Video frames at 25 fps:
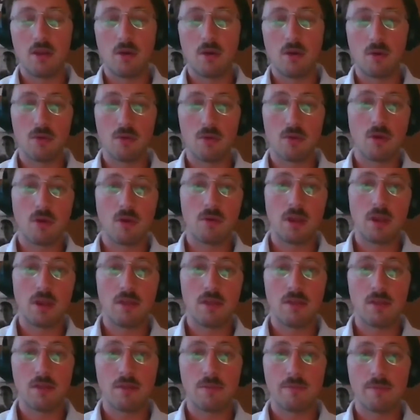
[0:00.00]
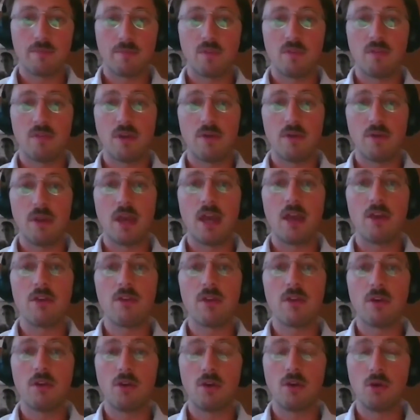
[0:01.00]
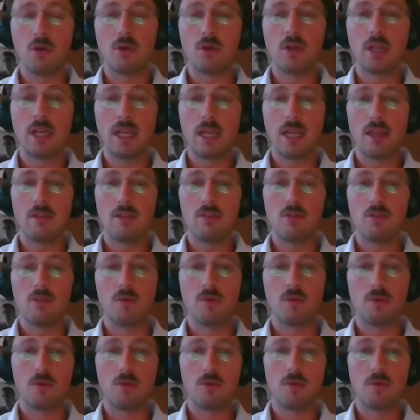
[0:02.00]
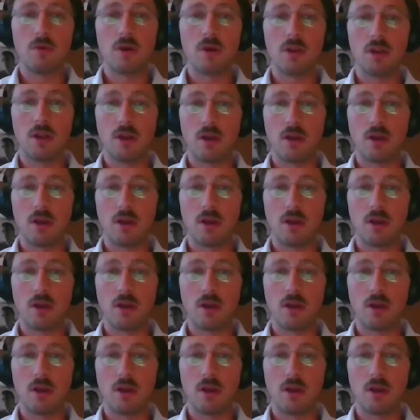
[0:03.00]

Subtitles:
also this variation could lead to an